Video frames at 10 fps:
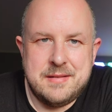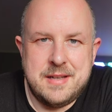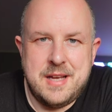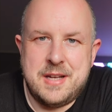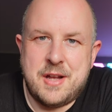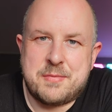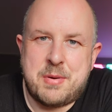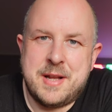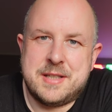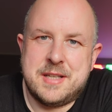enough
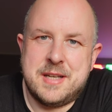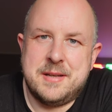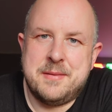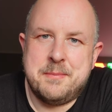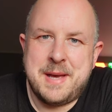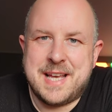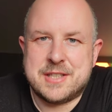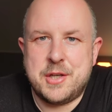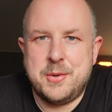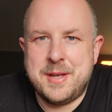probably to make
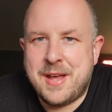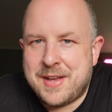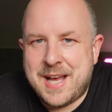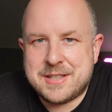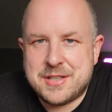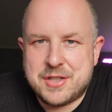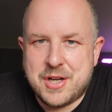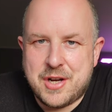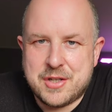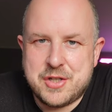it so you never had to
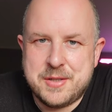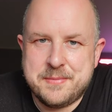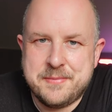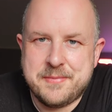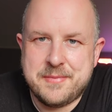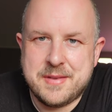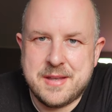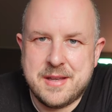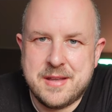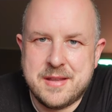charge
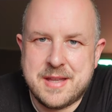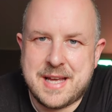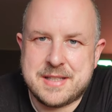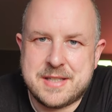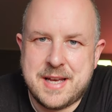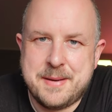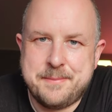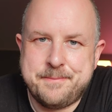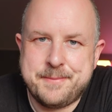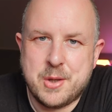that
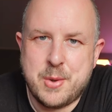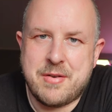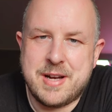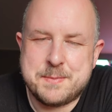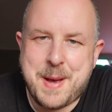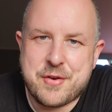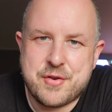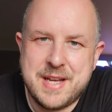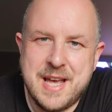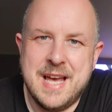quick release
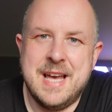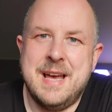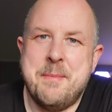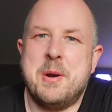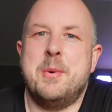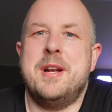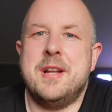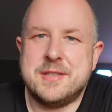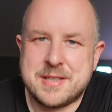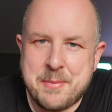battery, but it would have
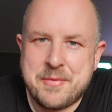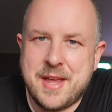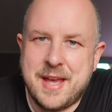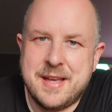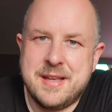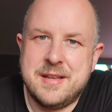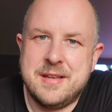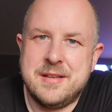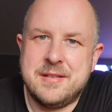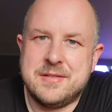done something
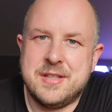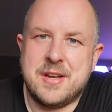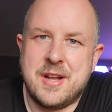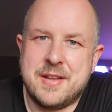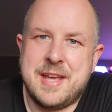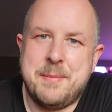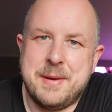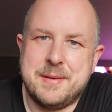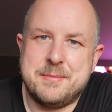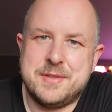to kind of keep
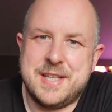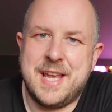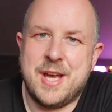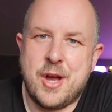it ticking